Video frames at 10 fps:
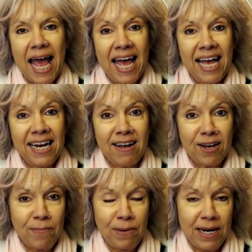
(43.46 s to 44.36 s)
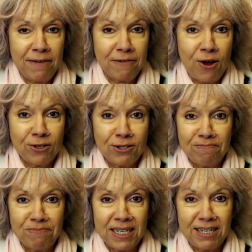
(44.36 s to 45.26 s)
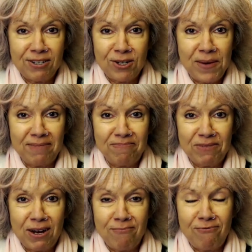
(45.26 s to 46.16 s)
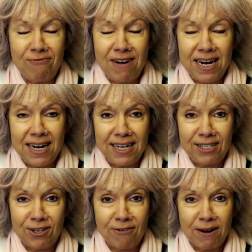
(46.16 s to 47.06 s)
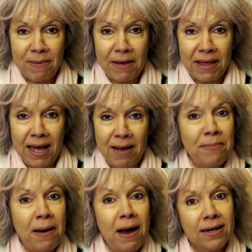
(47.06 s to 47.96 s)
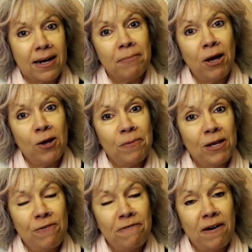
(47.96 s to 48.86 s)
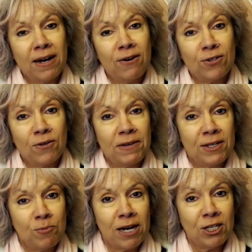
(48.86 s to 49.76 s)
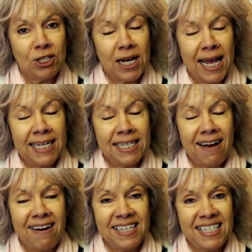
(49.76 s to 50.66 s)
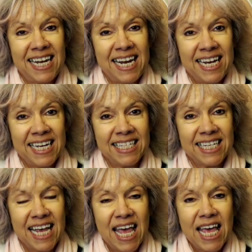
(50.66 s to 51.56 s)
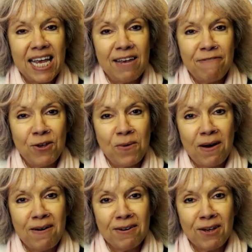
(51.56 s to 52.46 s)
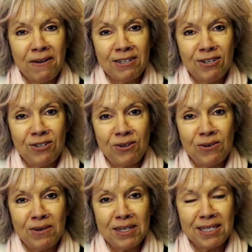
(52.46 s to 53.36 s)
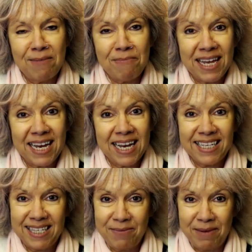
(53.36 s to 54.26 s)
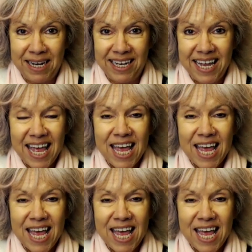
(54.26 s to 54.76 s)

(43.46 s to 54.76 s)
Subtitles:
And I completely forgot, didn't do it. So I'm really sorry about that. But I'm hoping you find lots of inspiration and ideas if you are going to do something similar.